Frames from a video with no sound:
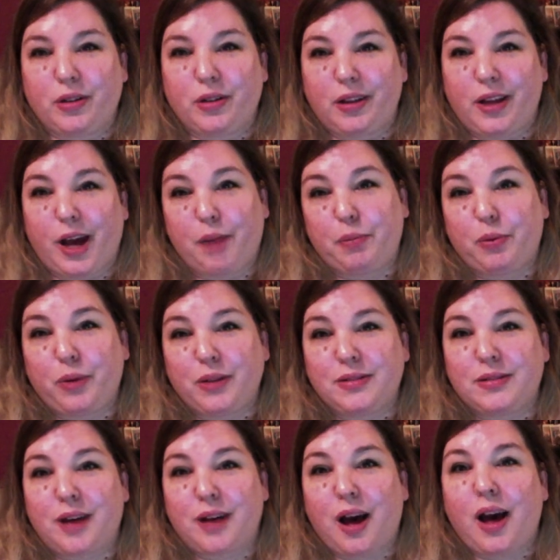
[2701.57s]
to the Upper
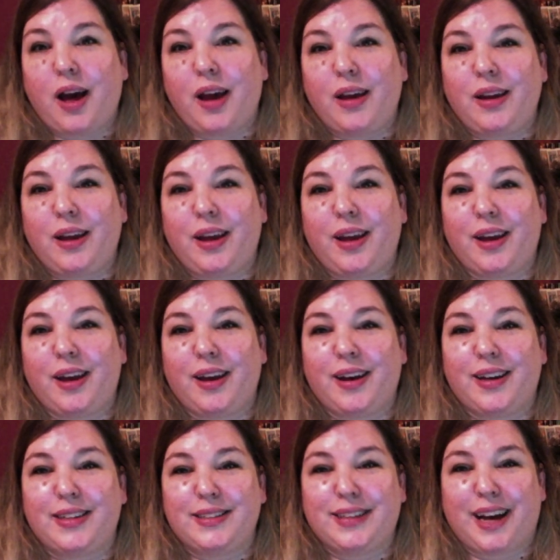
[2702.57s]
West Side,
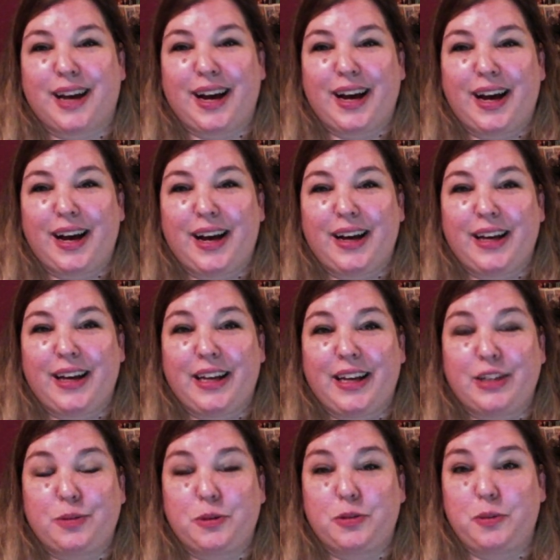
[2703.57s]
and
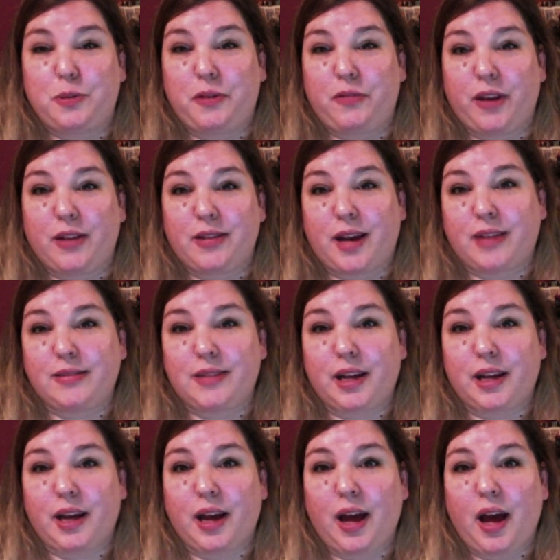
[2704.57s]
it's supposed to be
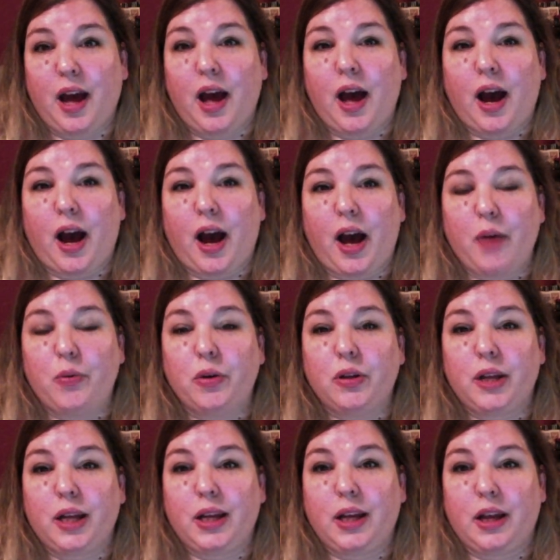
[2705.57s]
fantastic. I will
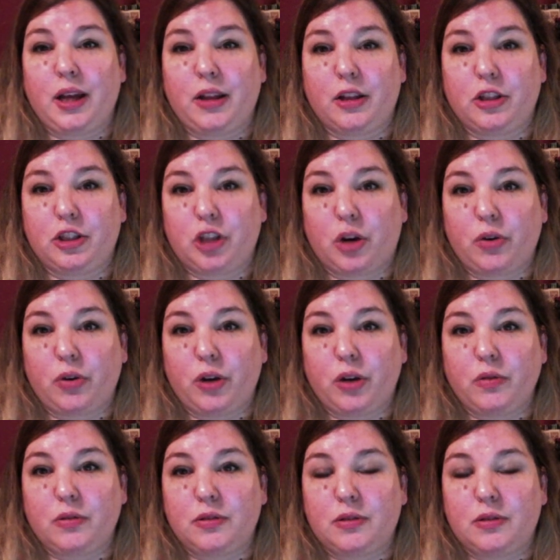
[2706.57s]
link in the show
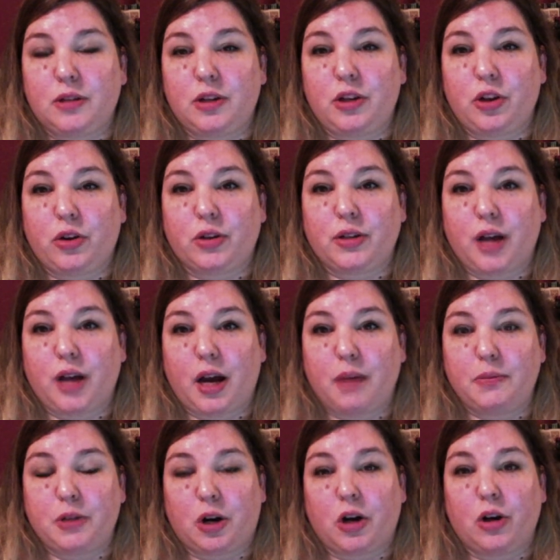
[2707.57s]
notes the New York
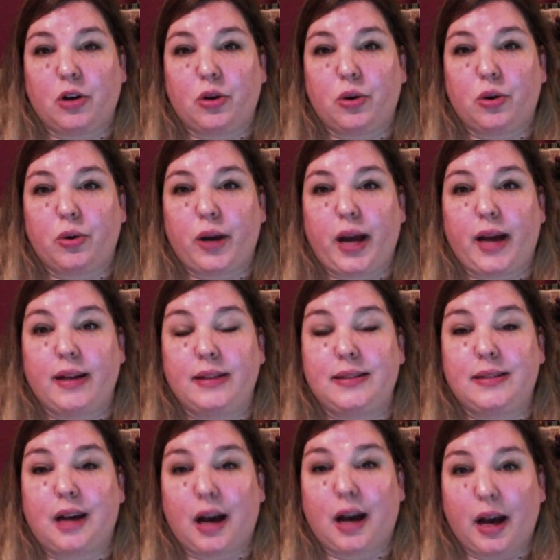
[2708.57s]
Times article. It had a
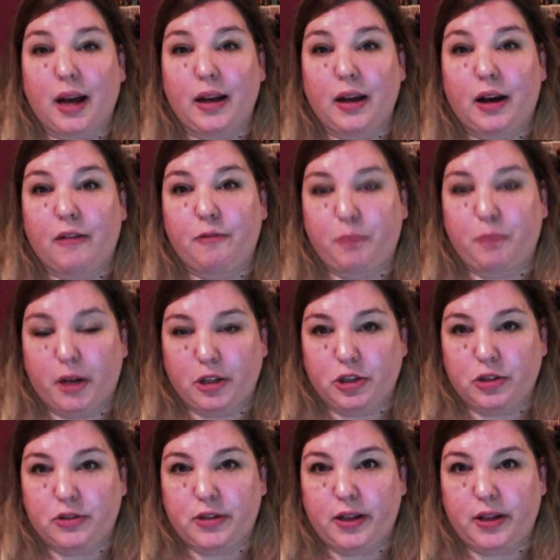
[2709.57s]
ton of
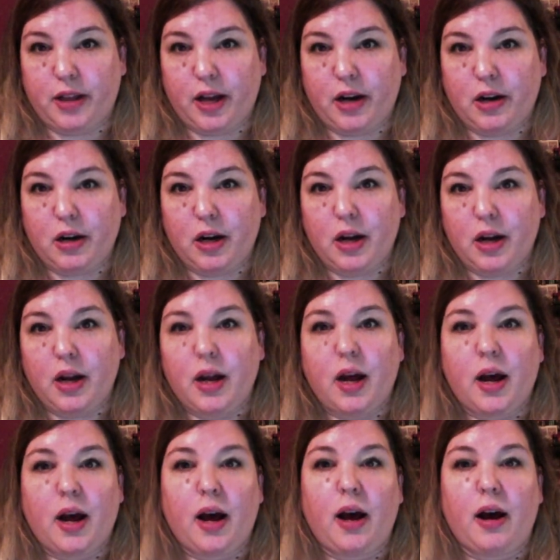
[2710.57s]
pictures in there
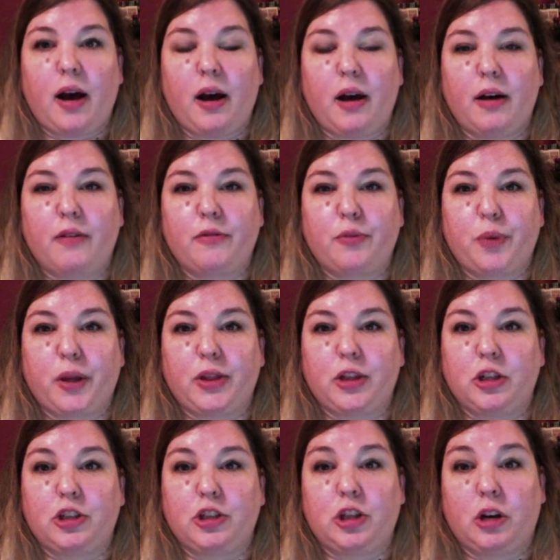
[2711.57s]
of what
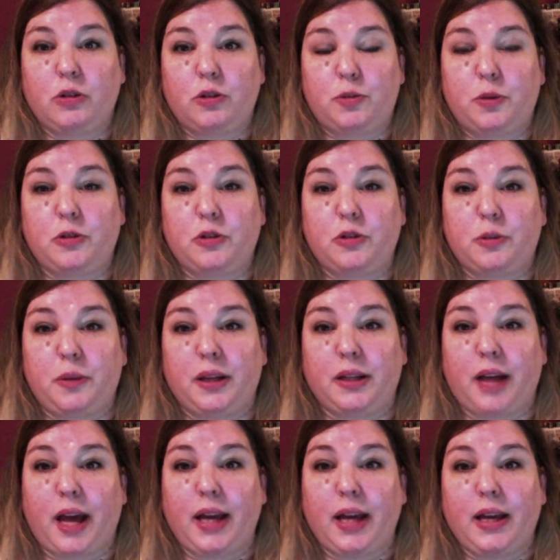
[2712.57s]
the show's supposed to be
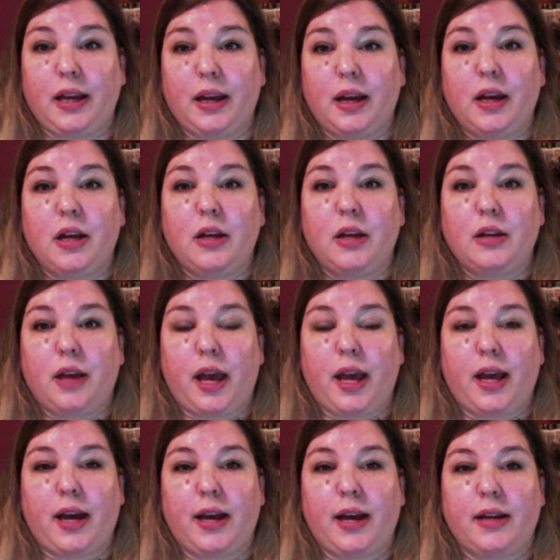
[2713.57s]
like.
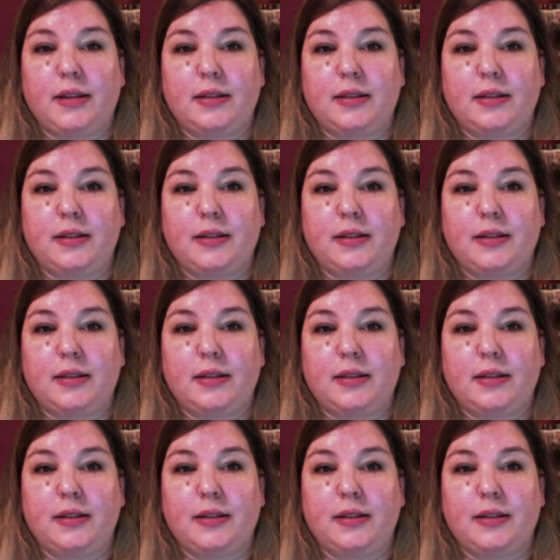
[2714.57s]
And